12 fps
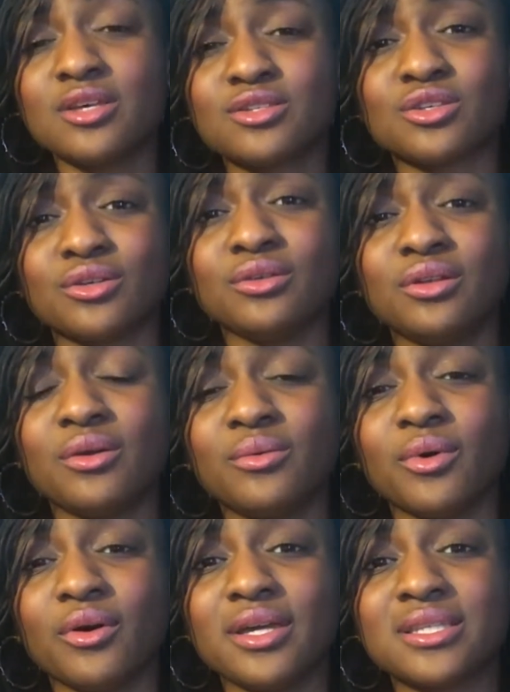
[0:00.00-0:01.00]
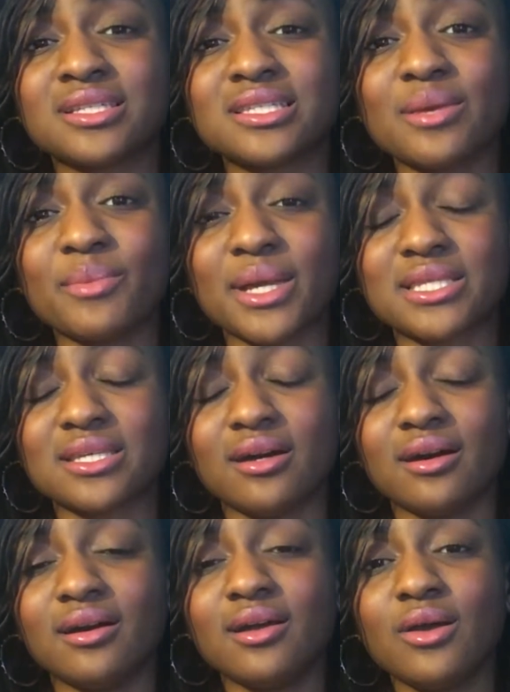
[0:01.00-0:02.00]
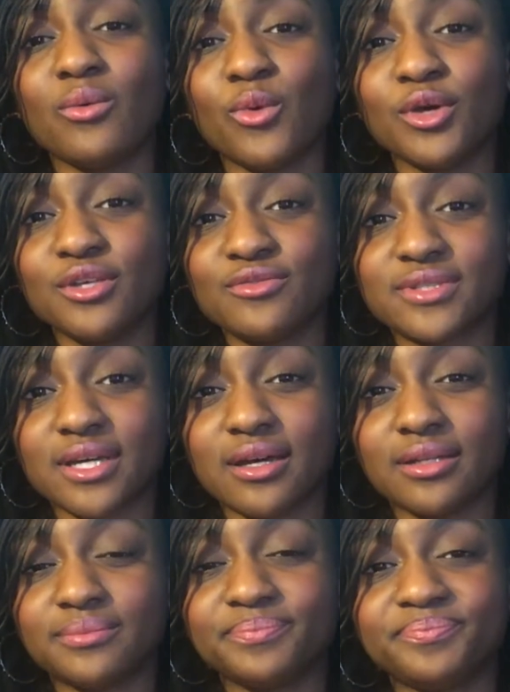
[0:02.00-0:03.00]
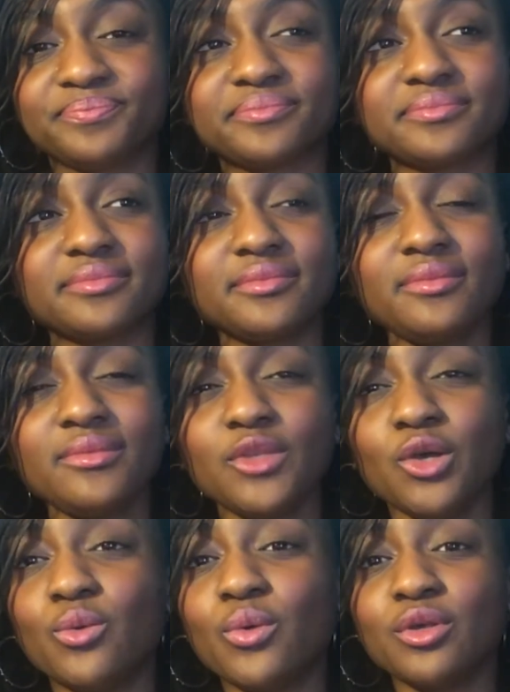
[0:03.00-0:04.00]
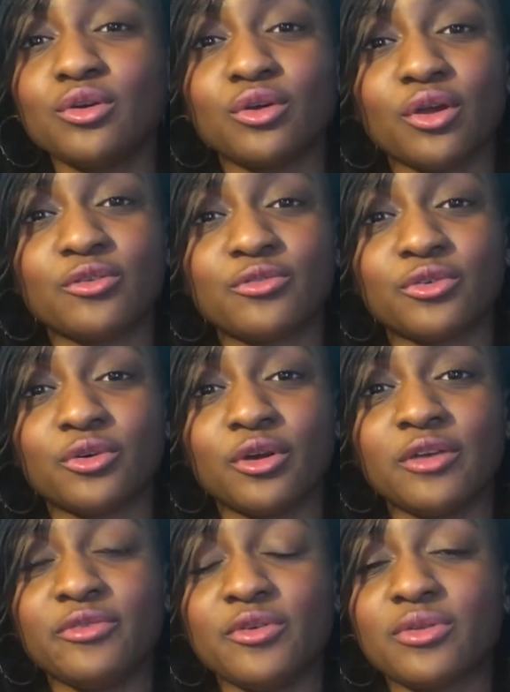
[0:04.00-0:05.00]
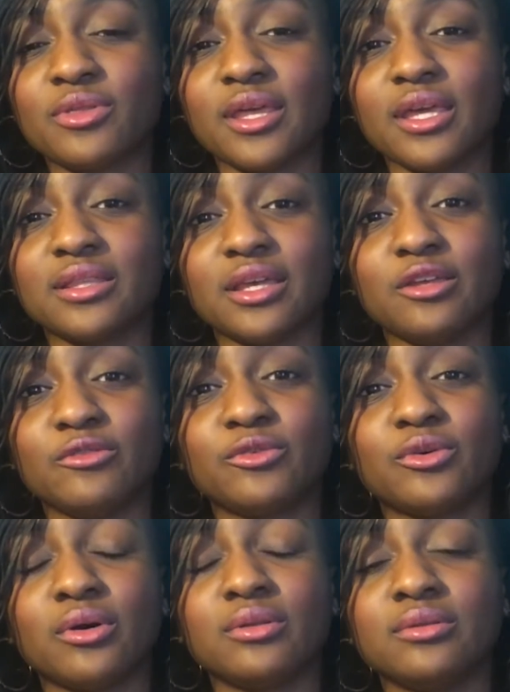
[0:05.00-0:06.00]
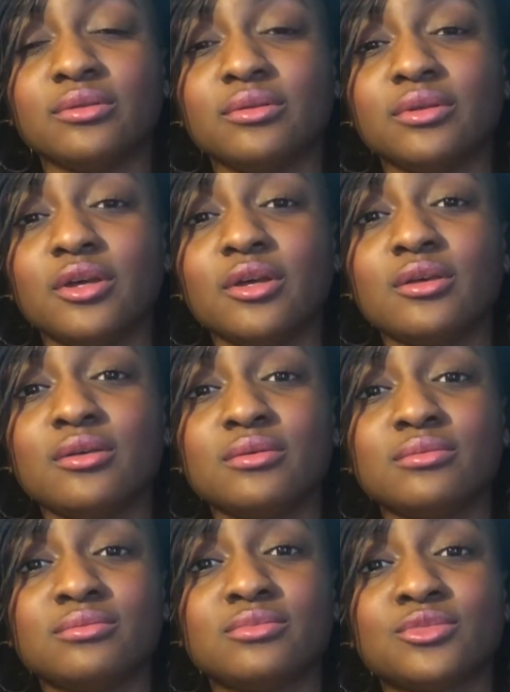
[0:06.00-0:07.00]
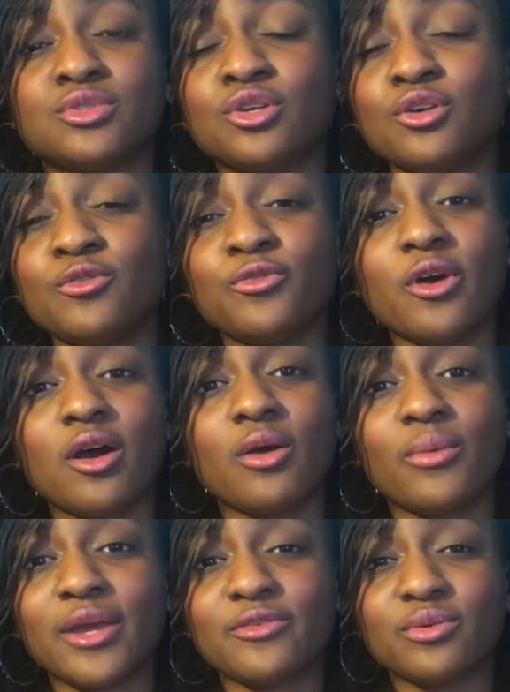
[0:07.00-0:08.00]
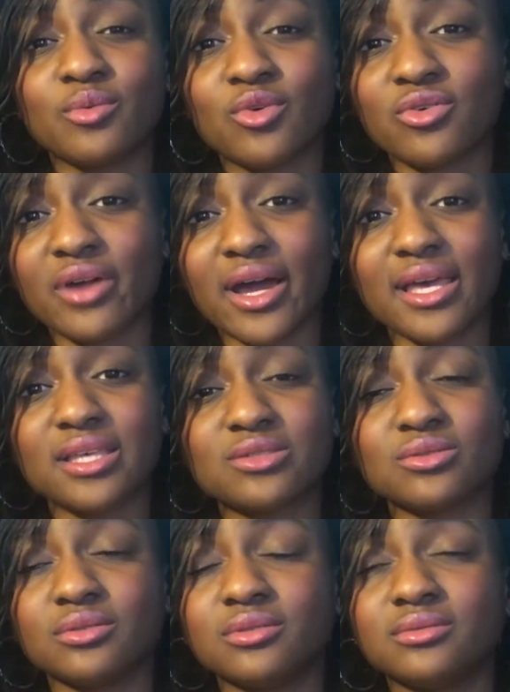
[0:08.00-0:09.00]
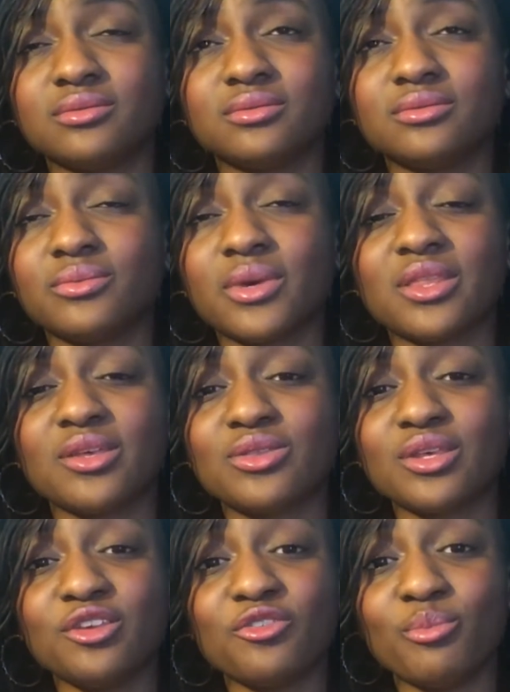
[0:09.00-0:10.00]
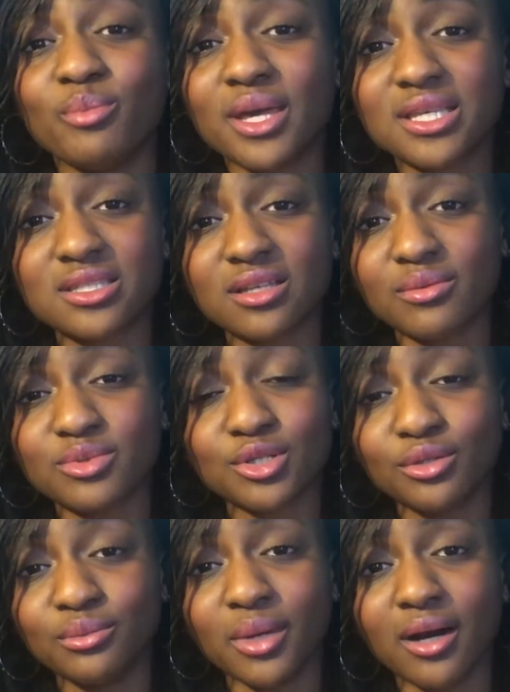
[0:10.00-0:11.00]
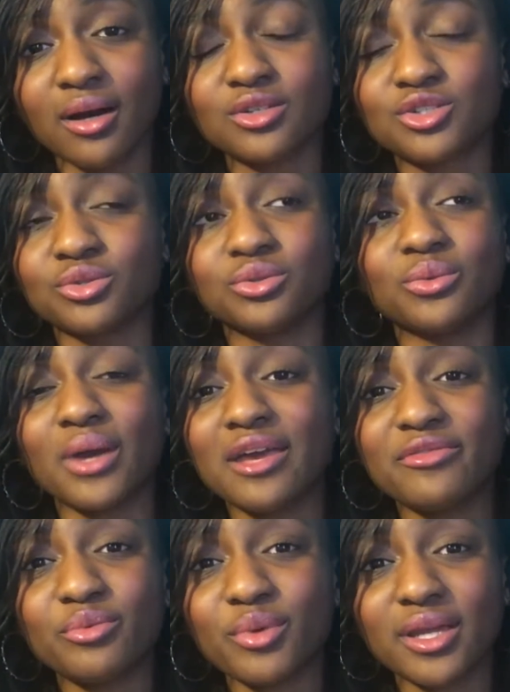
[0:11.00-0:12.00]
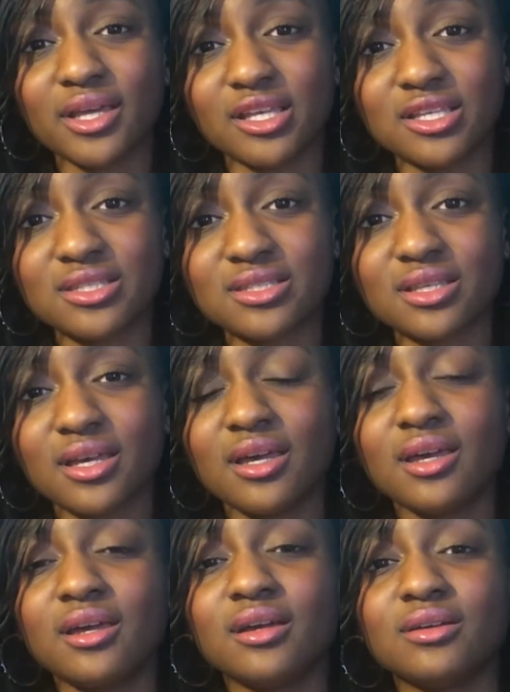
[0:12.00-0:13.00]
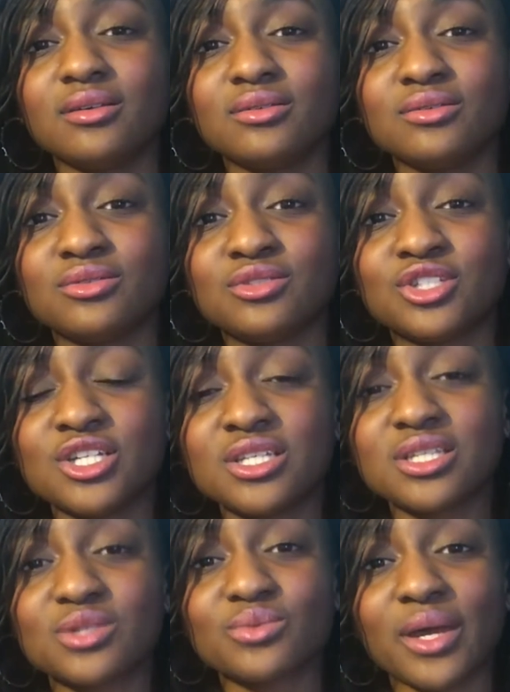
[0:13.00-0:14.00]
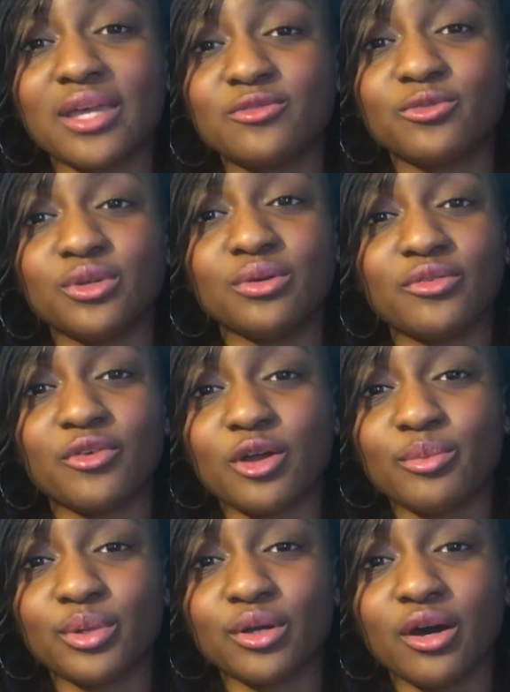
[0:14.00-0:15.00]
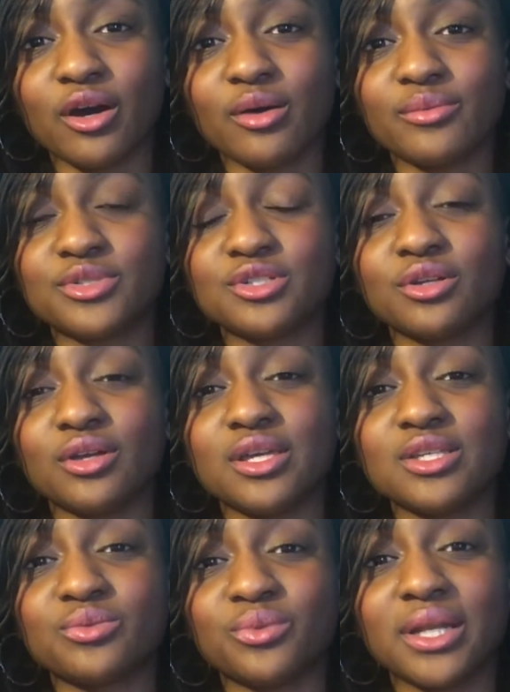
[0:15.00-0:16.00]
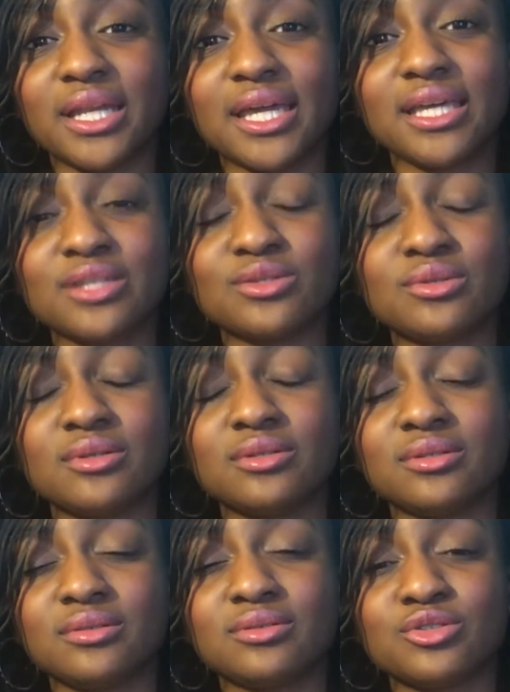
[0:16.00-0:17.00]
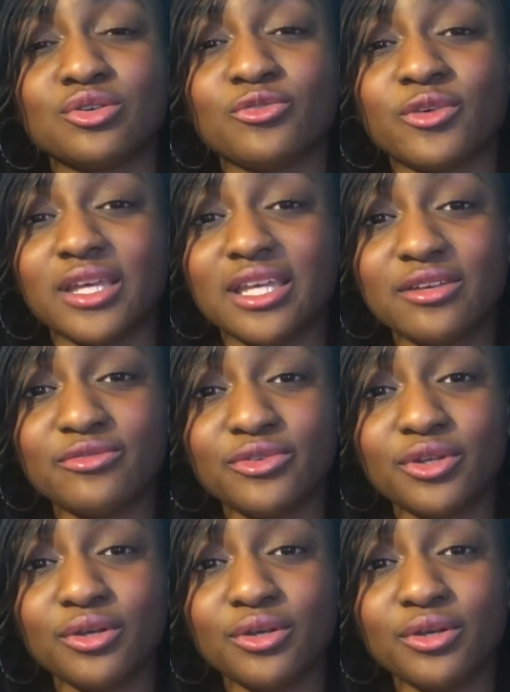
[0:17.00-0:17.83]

So you know what? It doesn't matter what you've done or what you're going through, if you think that you've gone too far away from Christ, or whether you think you've messed up too much, or whatever it is, Jesus is waiting for you with open arms. You know, he's willing to forgive